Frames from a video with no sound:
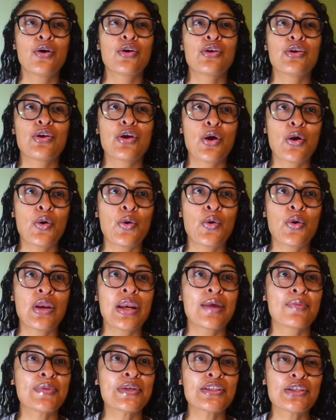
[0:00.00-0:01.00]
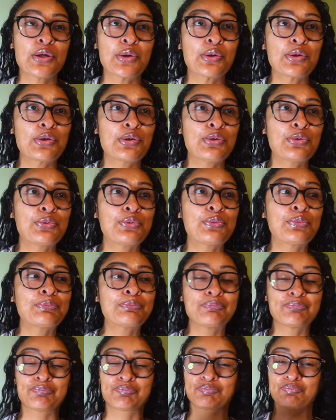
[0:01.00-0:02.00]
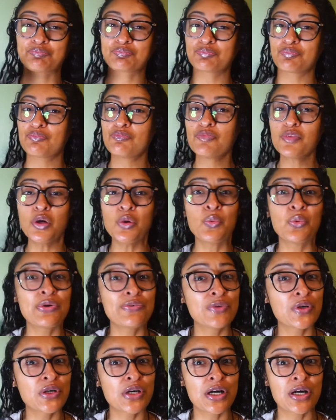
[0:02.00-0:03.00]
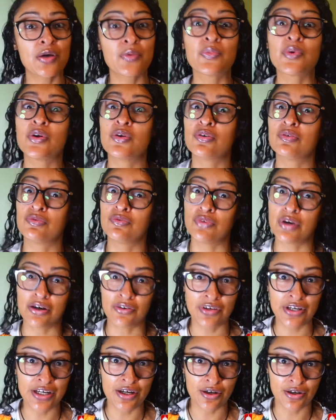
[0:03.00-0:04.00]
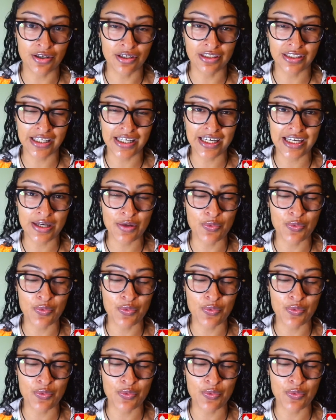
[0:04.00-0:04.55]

Yo, let me tell you, we woke up very early.